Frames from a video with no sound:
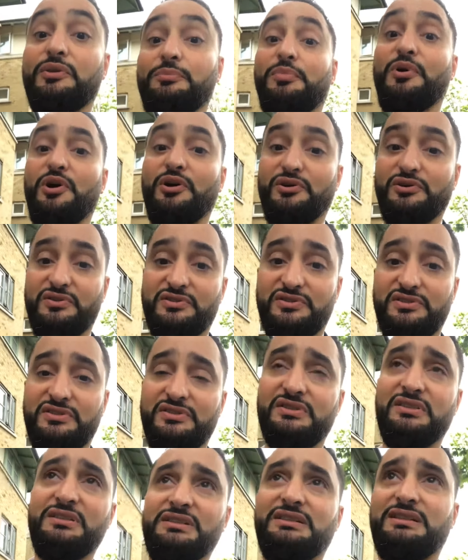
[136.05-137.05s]
box.
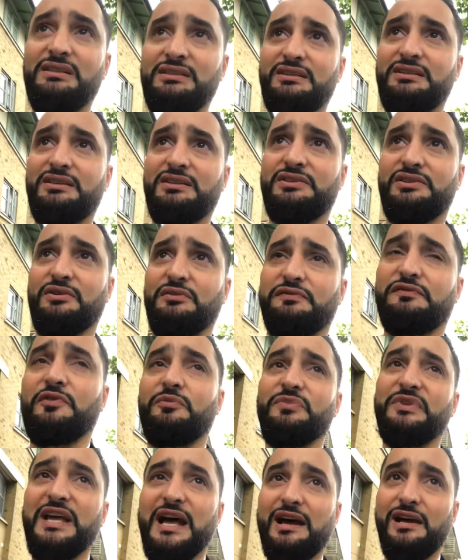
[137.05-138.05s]
So
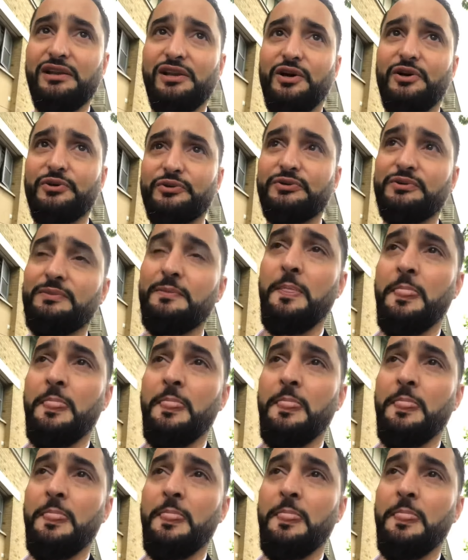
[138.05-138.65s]
from that alone,